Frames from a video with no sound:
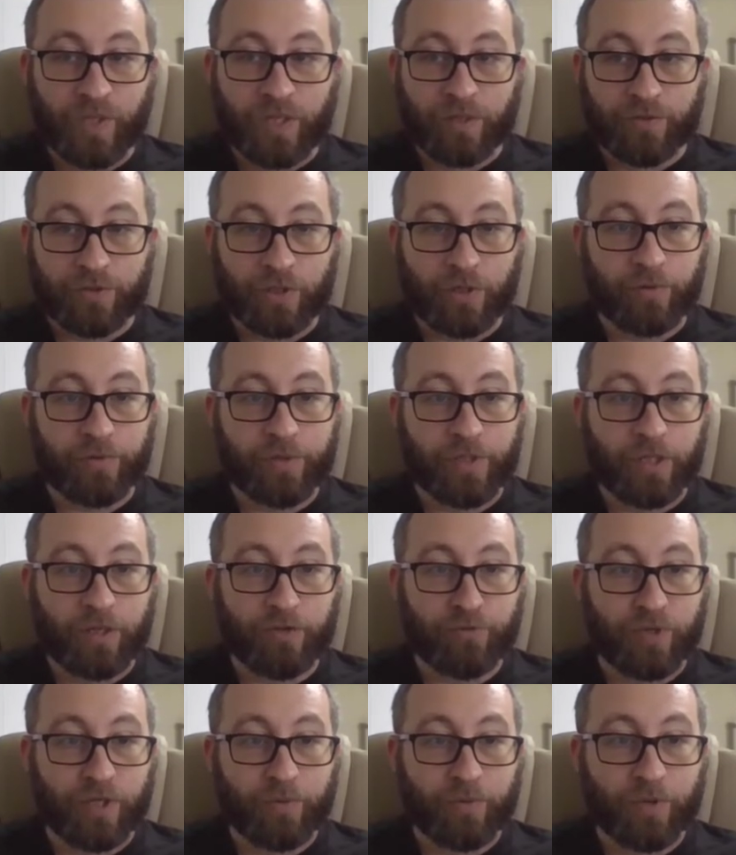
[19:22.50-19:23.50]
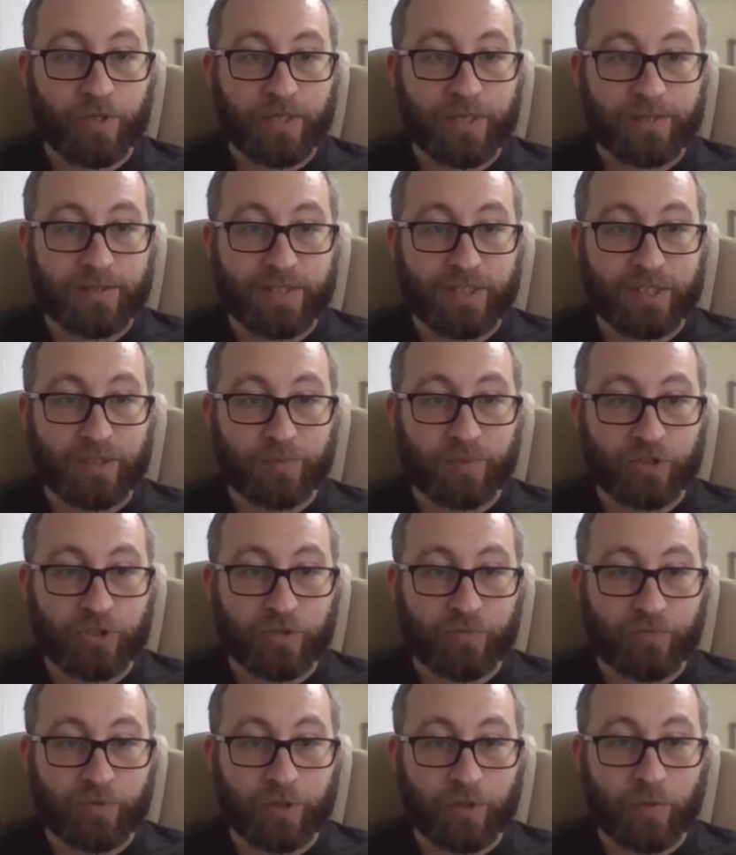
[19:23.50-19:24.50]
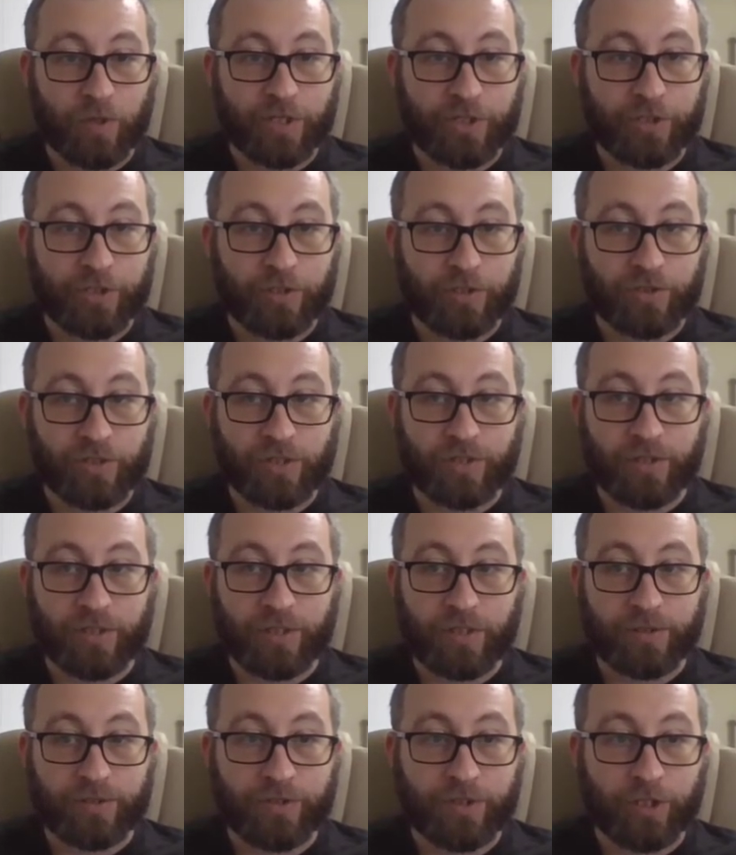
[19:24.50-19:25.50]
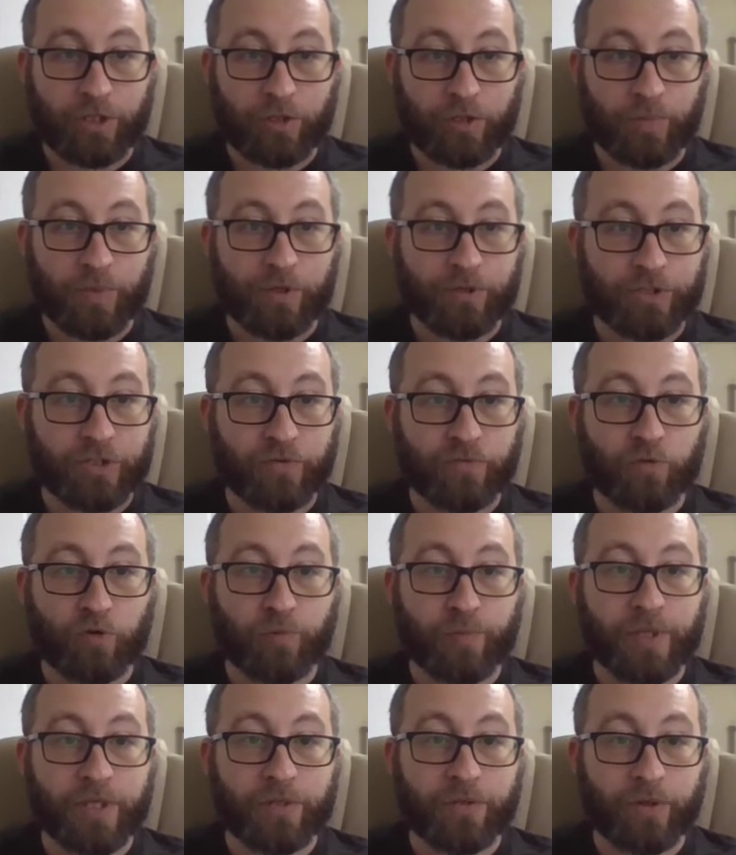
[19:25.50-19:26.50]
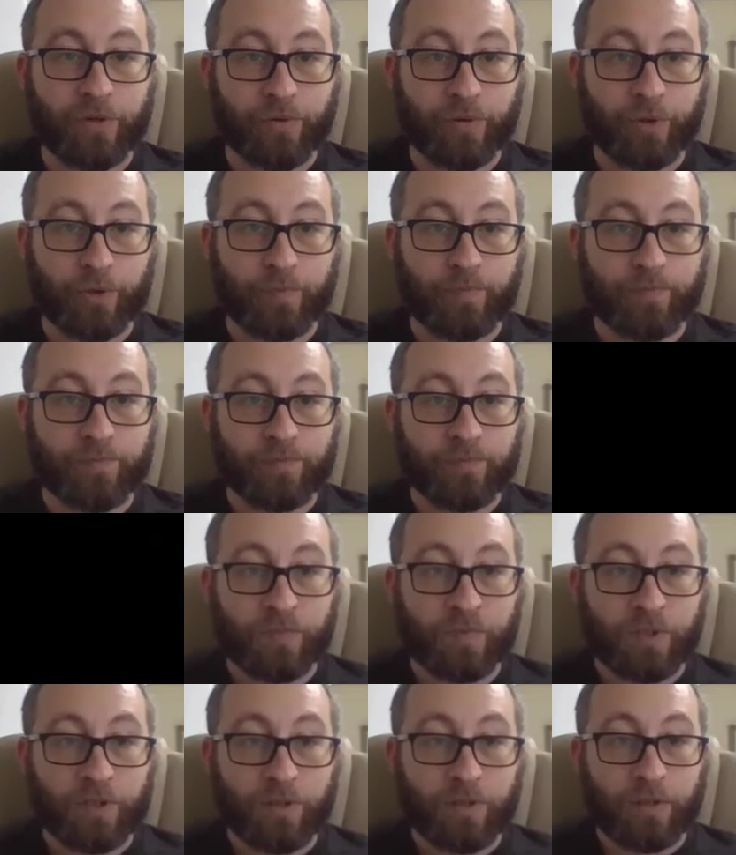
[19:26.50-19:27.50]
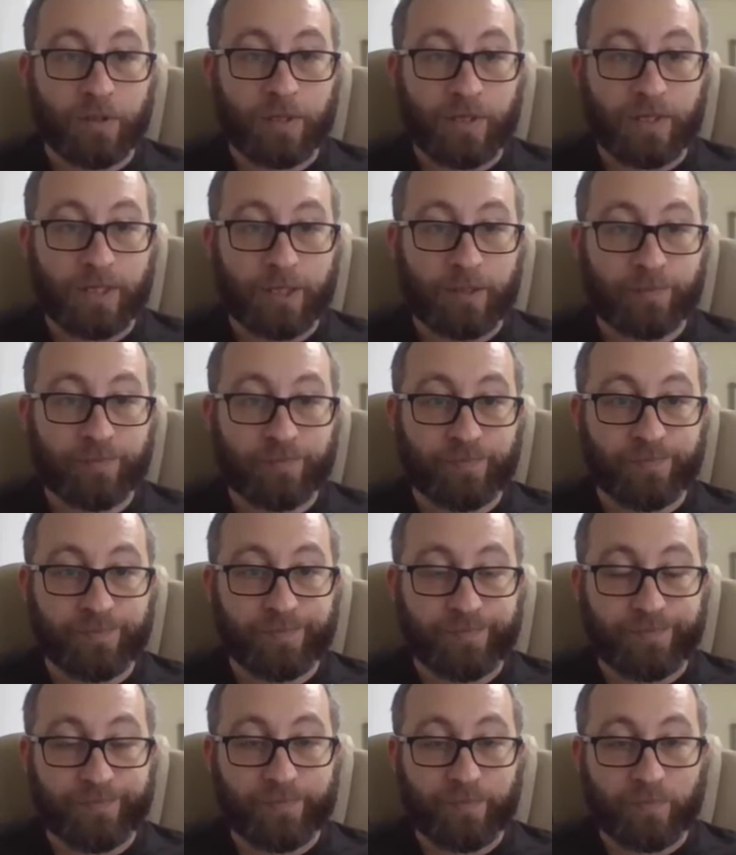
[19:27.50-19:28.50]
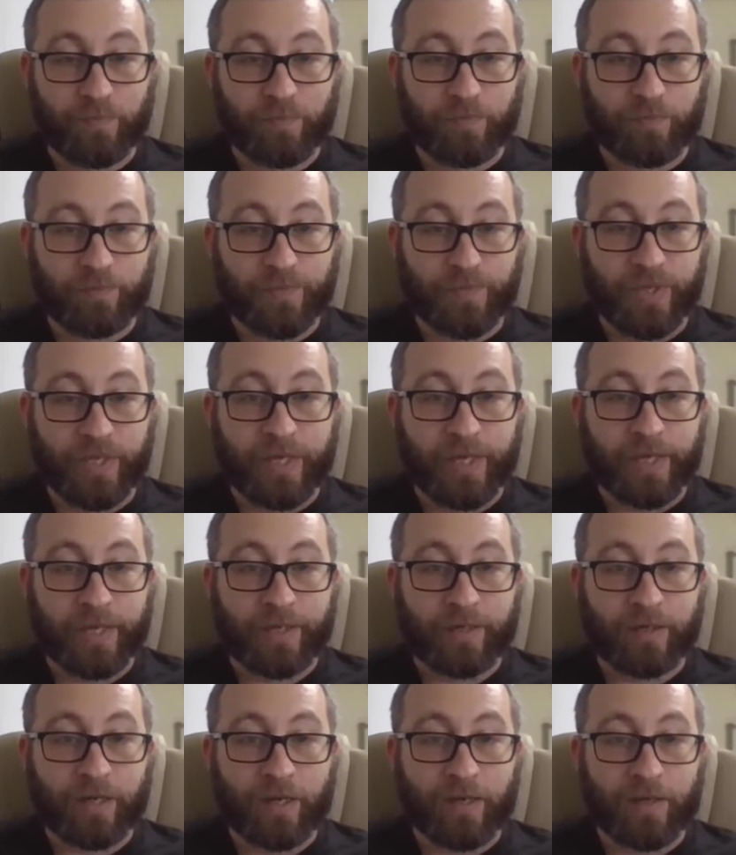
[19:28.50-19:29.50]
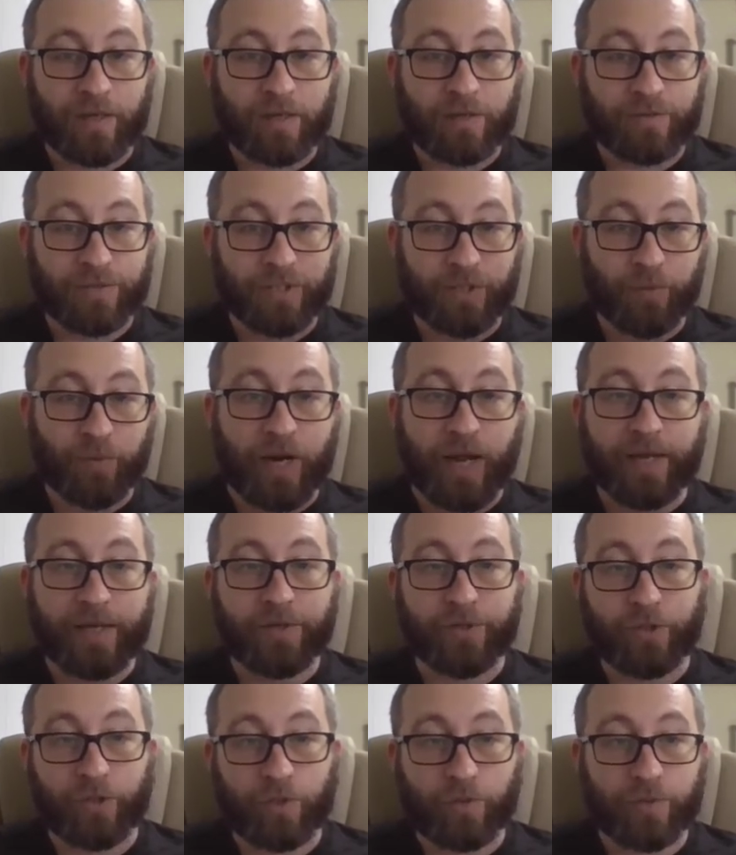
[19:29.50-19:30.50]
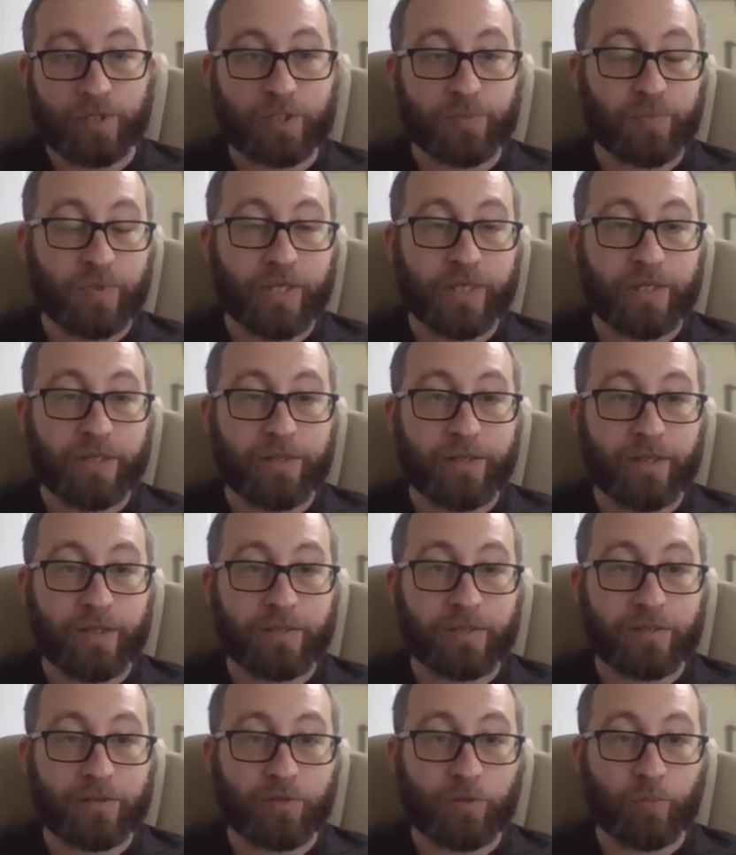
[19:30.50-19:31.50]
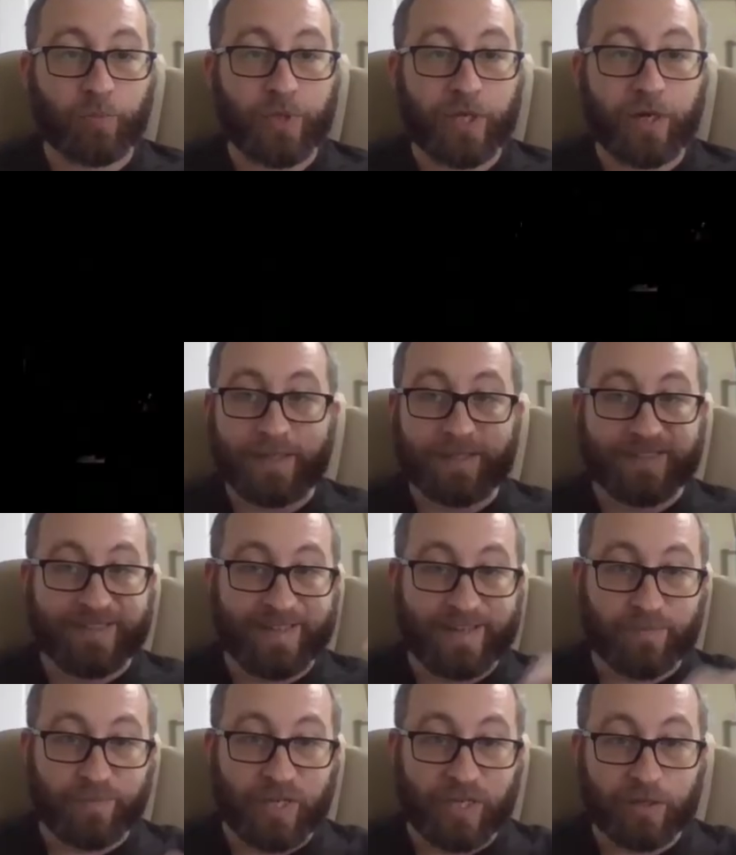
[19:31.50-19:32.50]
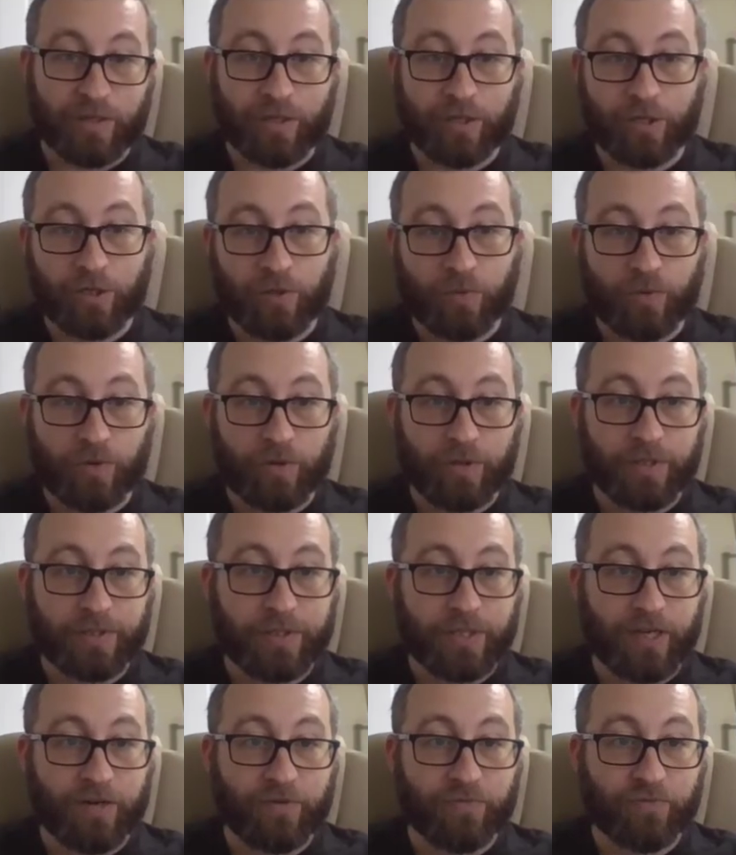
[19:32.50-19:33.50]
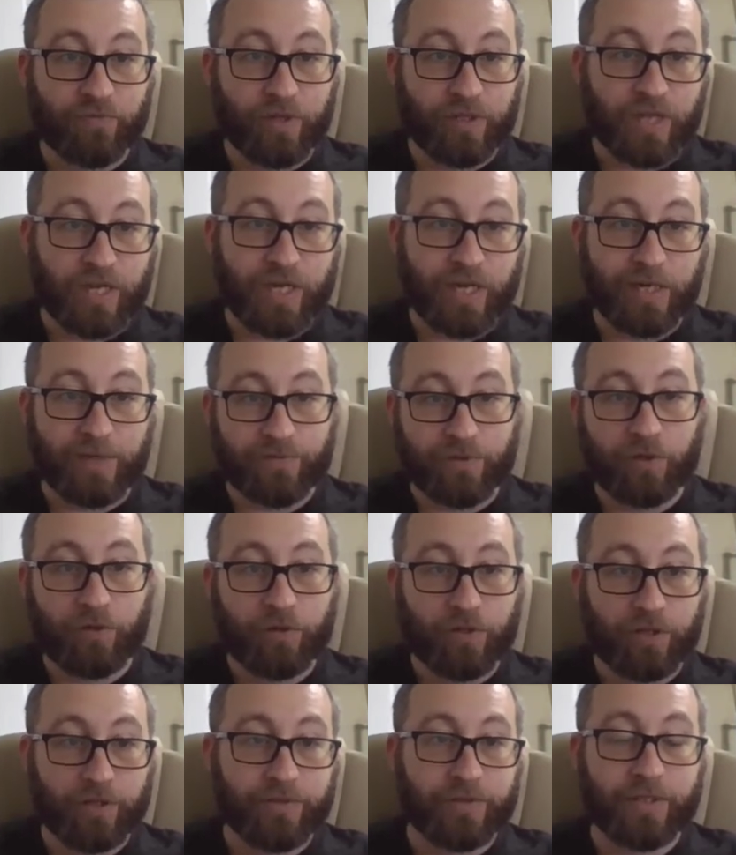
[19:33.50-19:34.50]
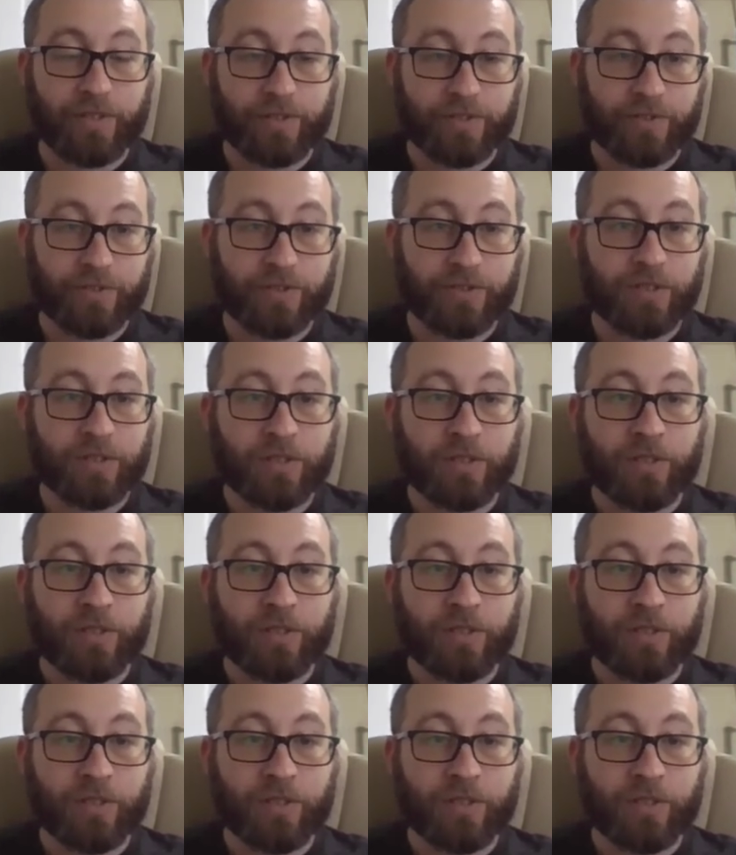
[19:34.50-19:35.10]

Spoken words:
So, if anyone has any specific questions on this, post it for me in the group. And I'll see what I can do to explain things a little better. Like I said, I'm not going to go into every line of code on this,